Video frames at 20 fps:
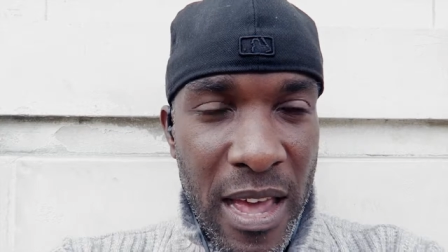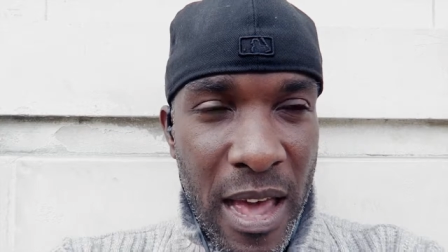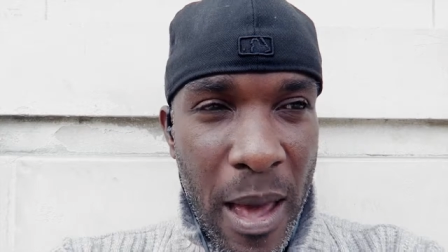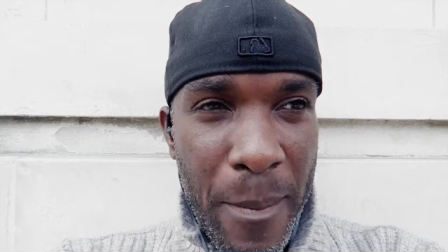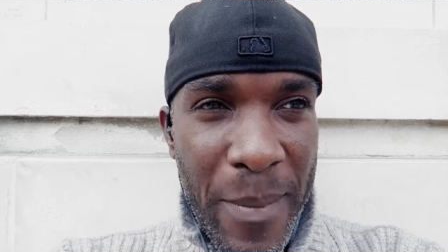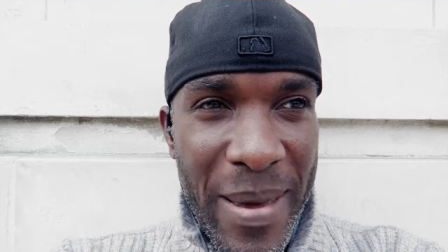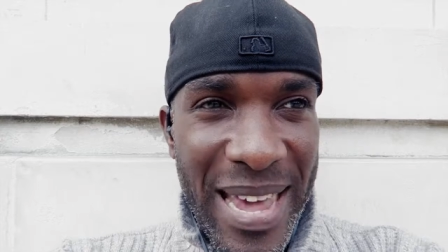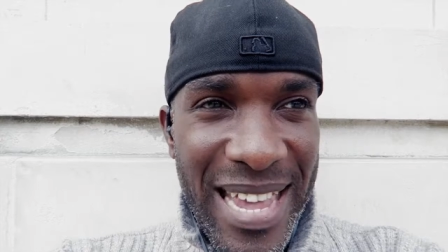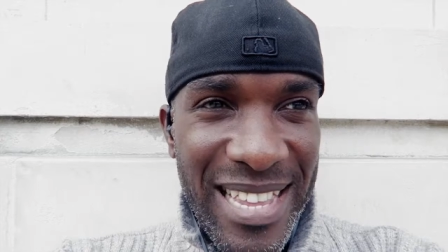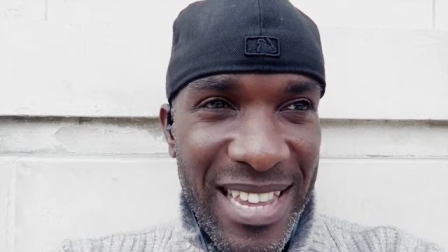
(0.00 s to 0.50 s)

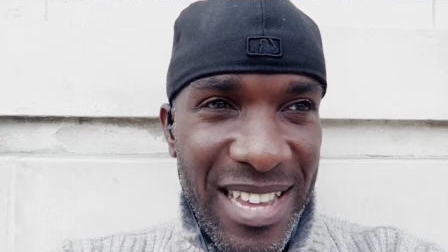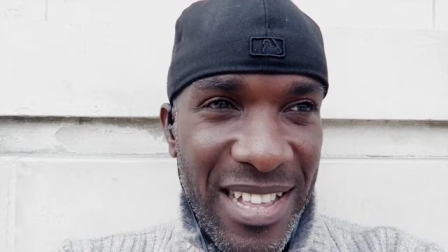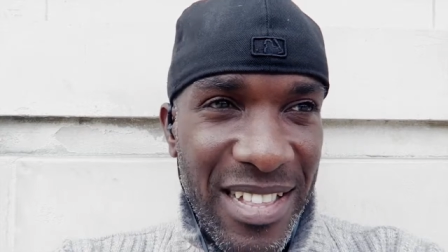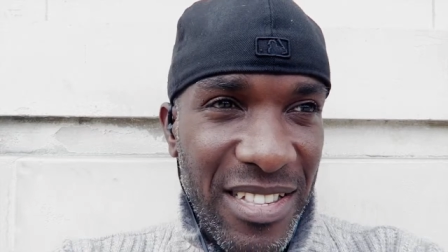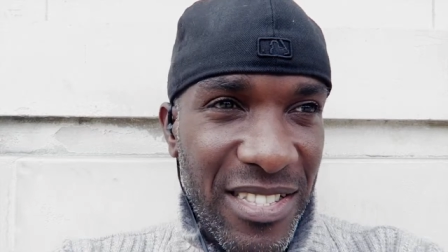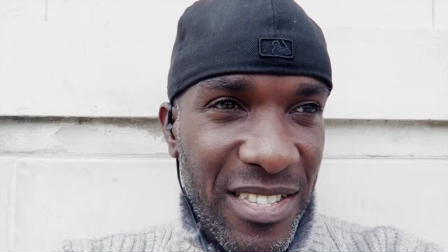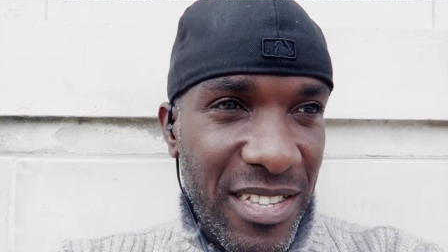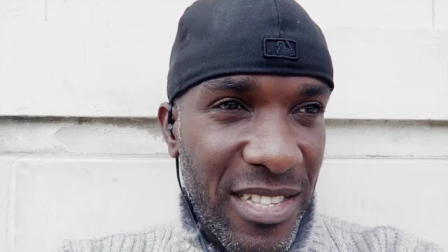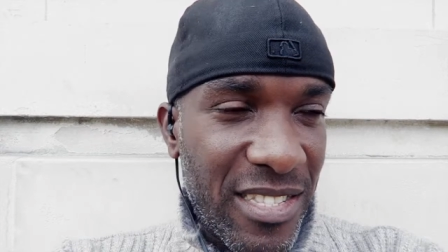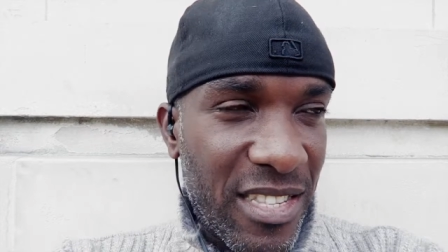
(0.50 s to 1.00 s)

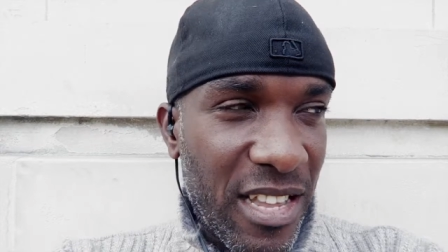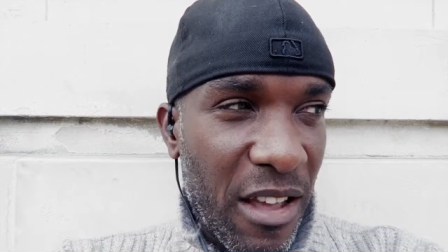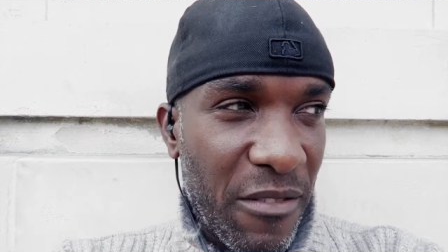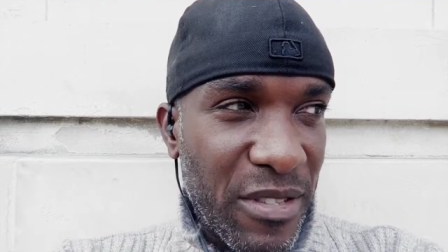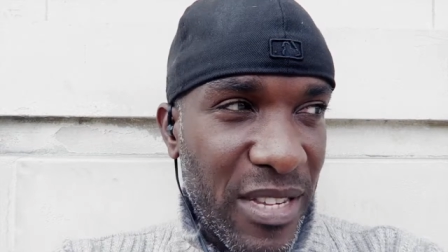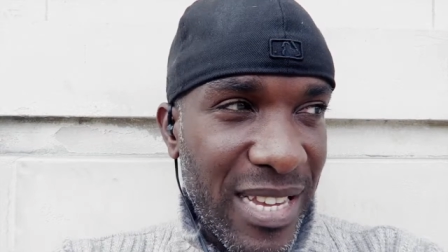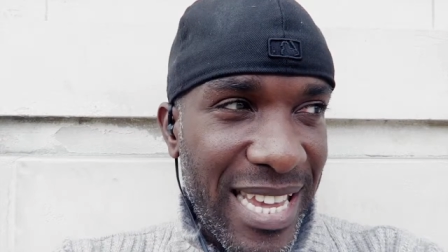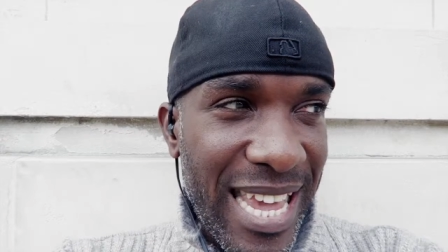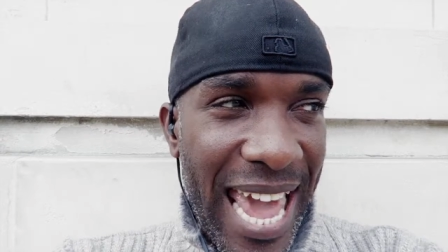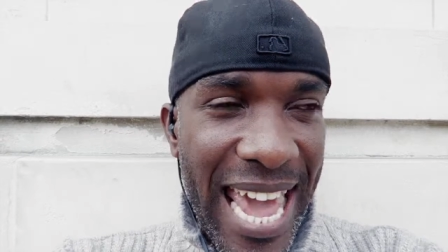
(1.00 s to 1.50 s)
opinions and
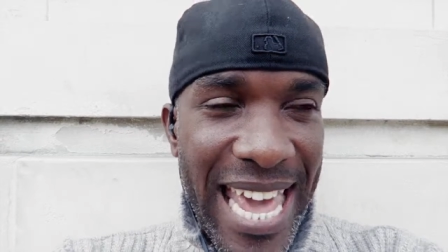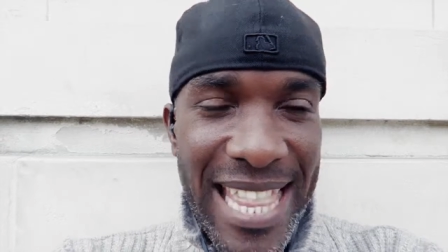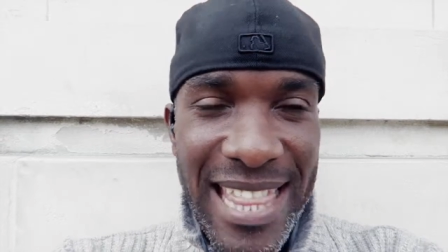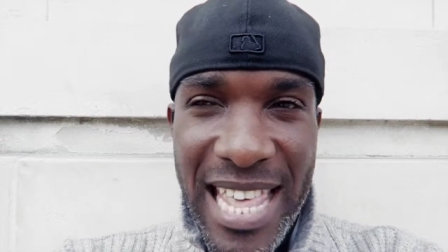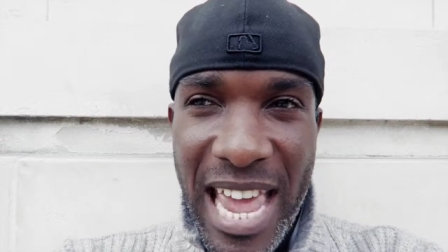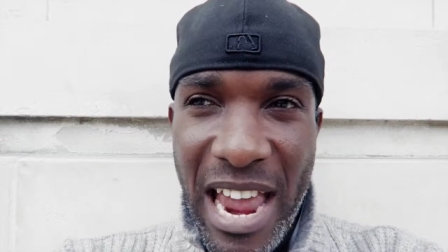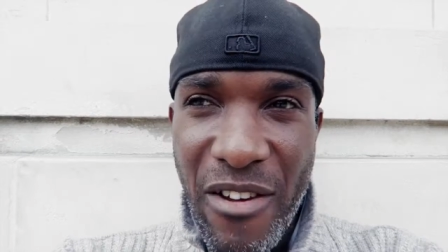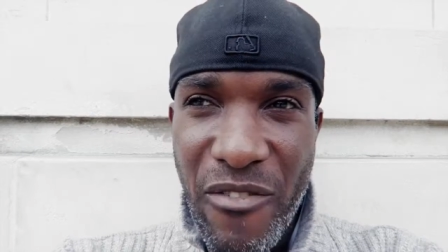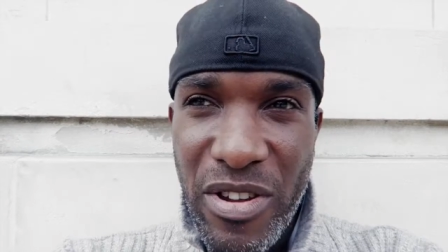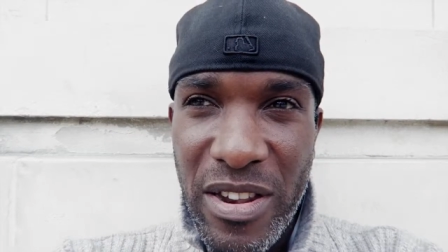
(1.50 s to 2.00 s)
stuff to get in
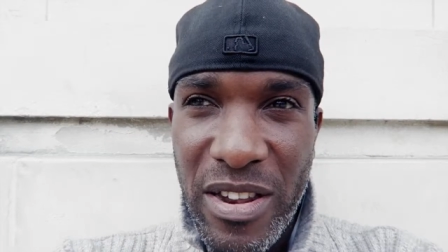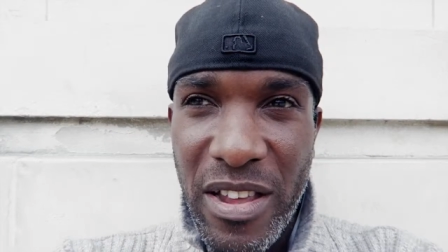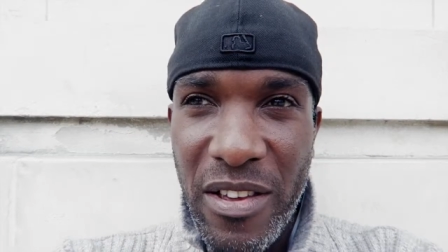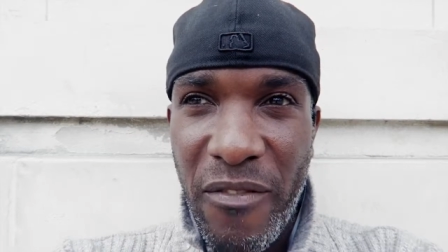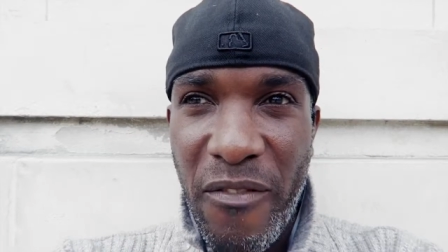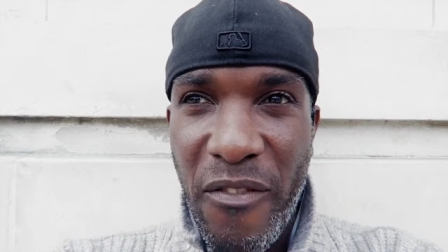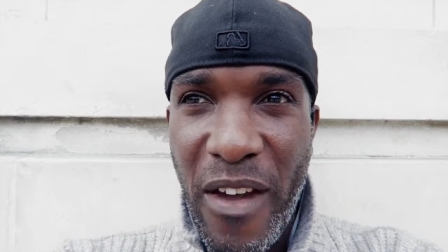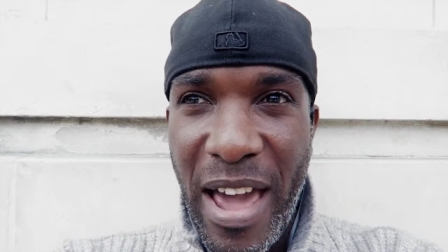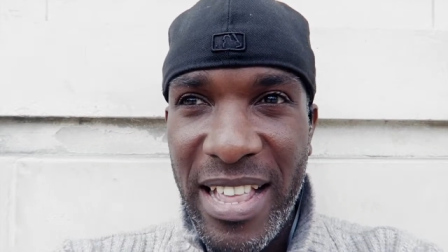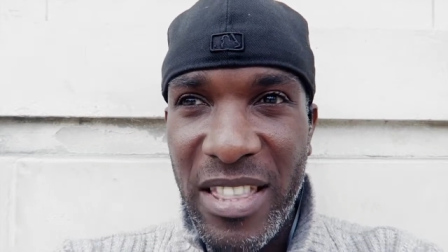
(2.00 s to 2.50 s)
there and
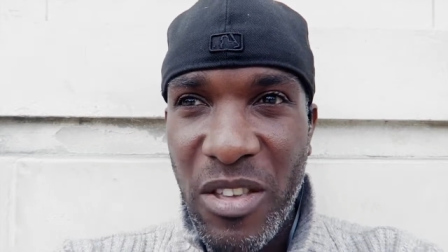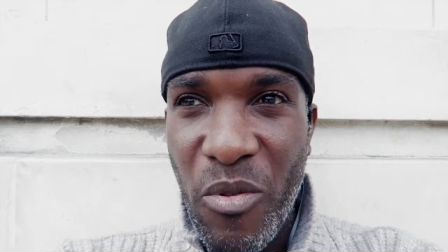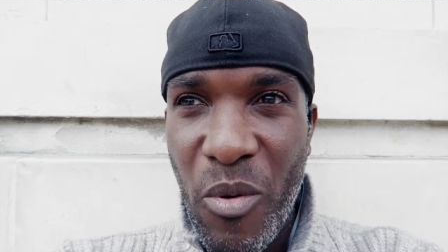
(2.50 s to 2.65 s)
affect